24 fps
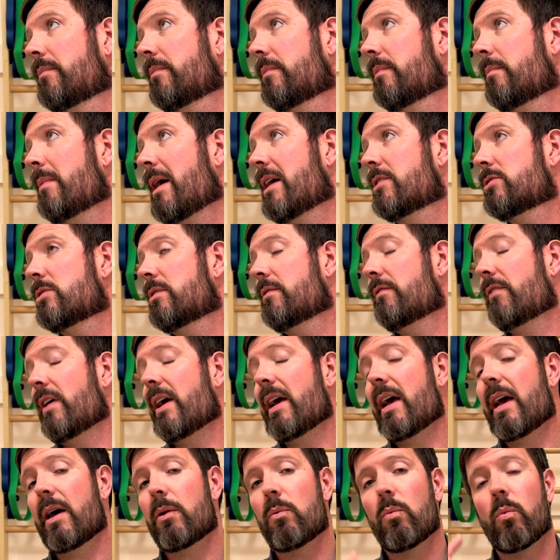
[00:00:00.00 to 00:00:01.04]
Imagine if I
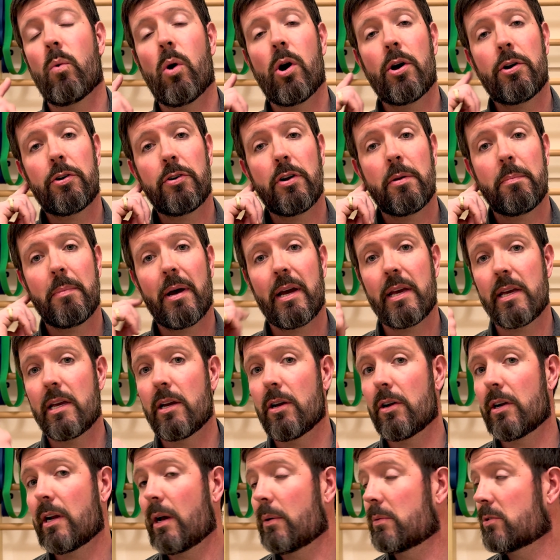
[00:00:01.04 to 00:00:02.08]
had water in my ear
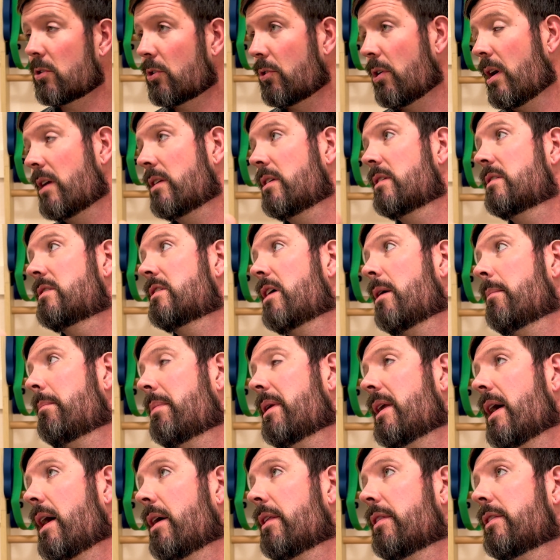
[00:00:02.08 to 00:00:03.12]
and I was trying to dump it
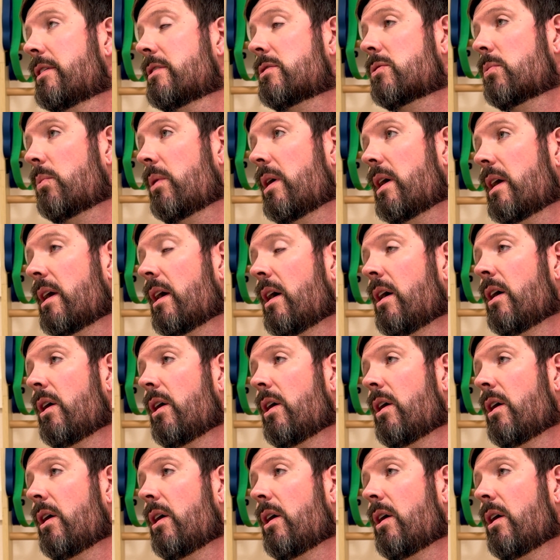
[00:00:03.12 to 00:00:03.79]
out this way.